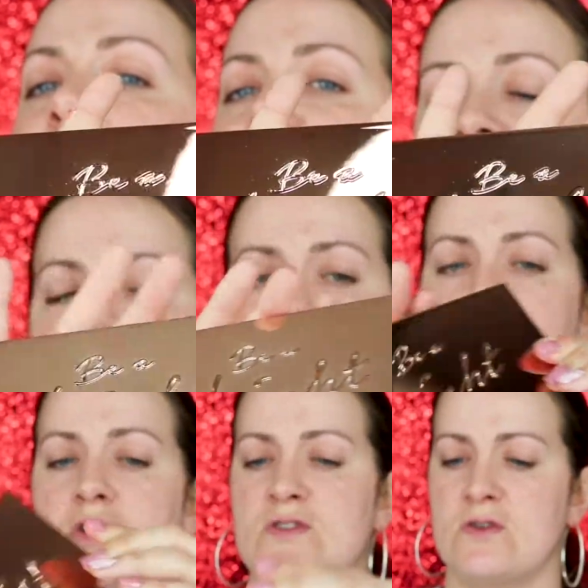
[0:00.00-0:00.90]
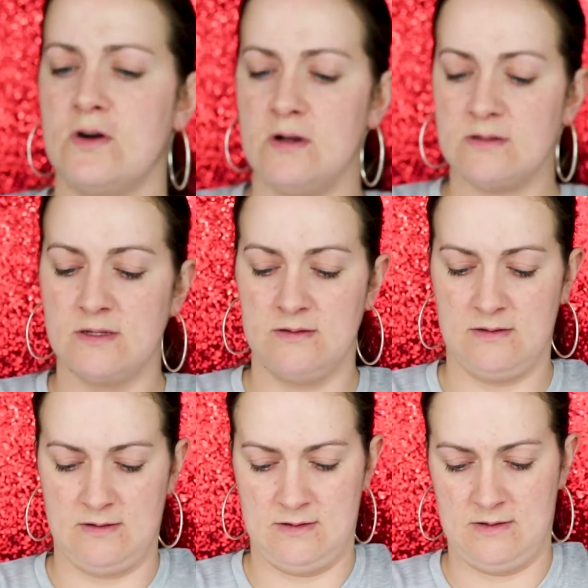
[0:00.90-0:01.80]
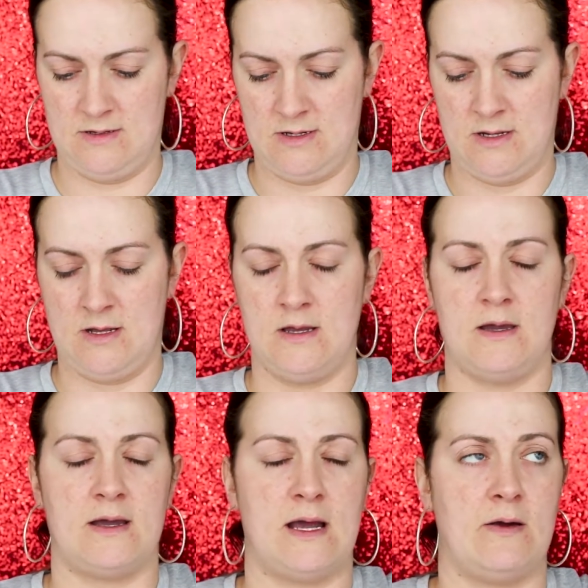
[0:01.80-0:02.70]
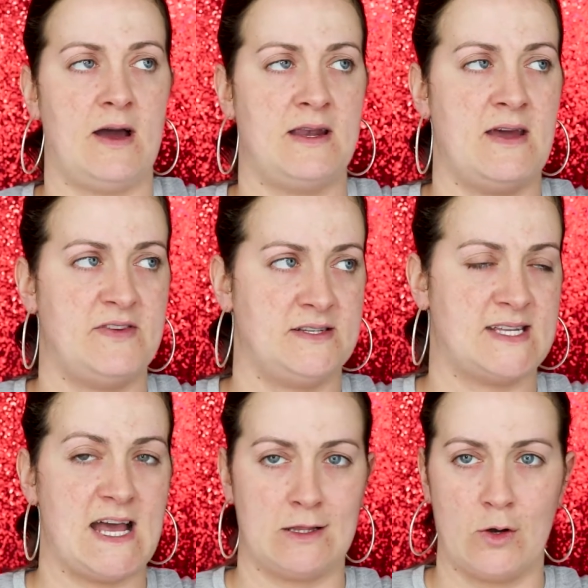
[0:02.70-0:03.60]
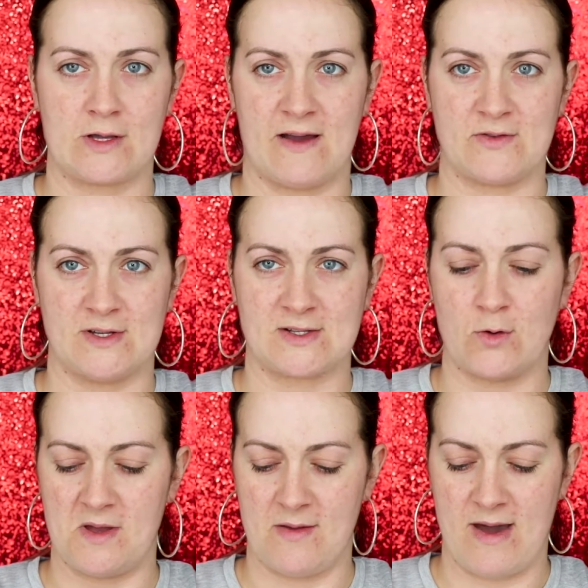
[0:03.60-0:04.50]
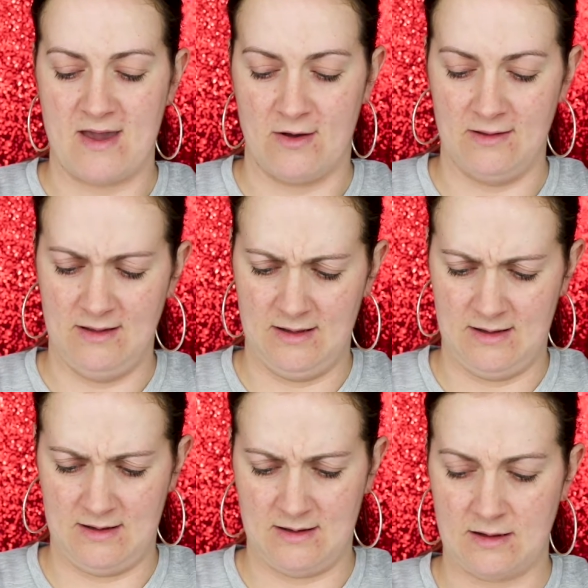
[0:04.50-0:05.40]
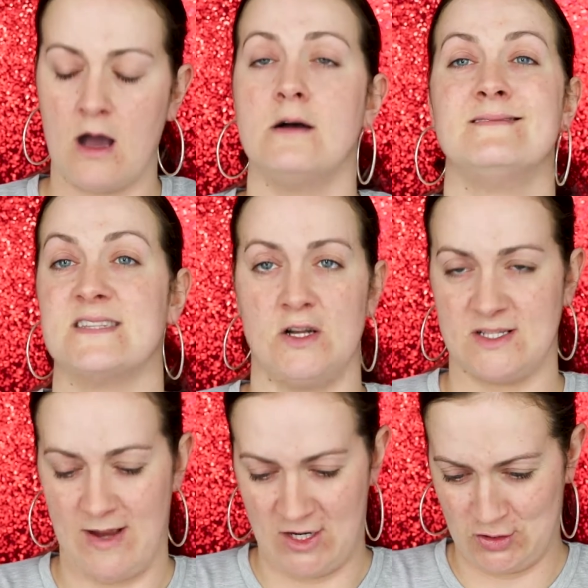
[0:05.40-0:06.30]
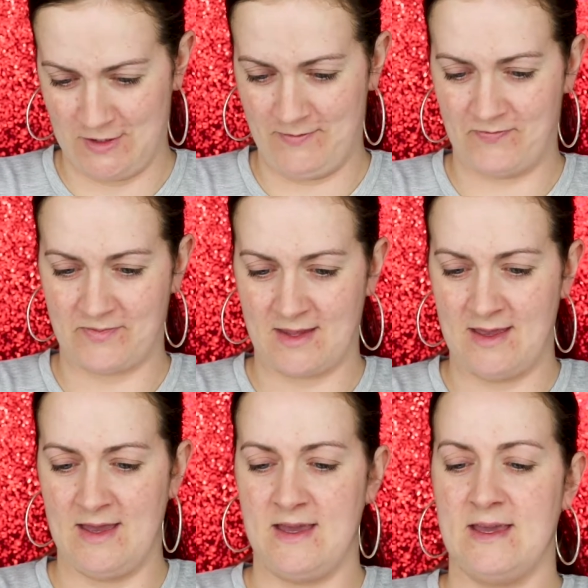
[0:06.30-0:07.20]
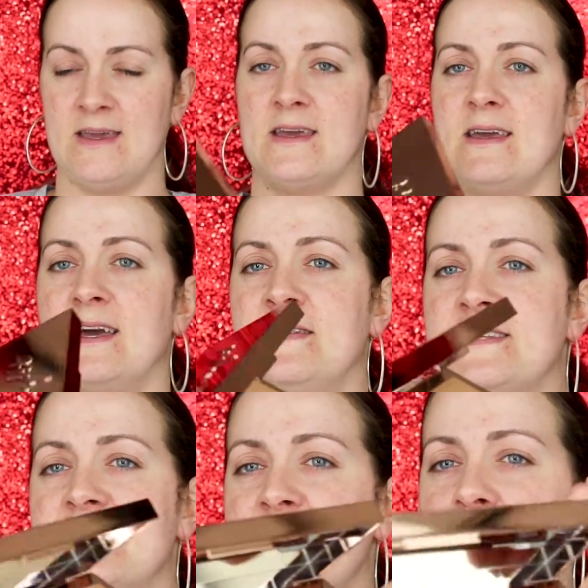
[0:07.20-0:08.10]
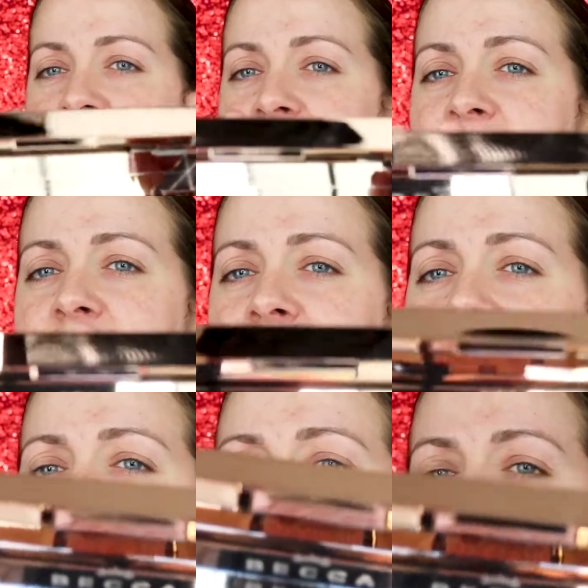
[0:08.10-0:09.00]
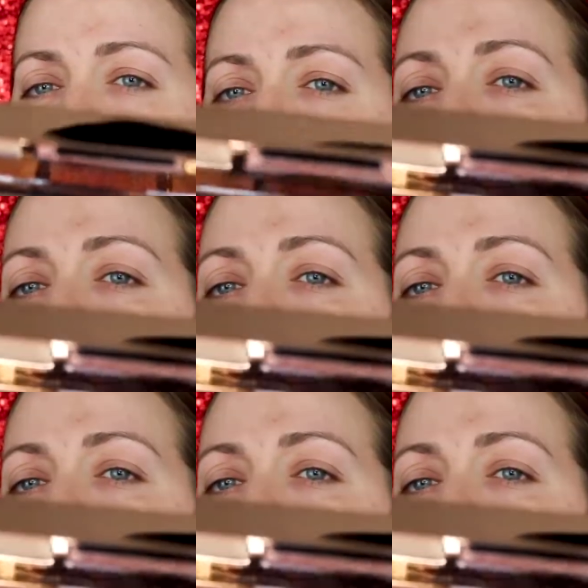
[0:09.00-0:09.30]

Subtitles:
It's like this rose gold. Now, I never dare look after it's come in the mail. It's not smashed. And this is the palette. I mean,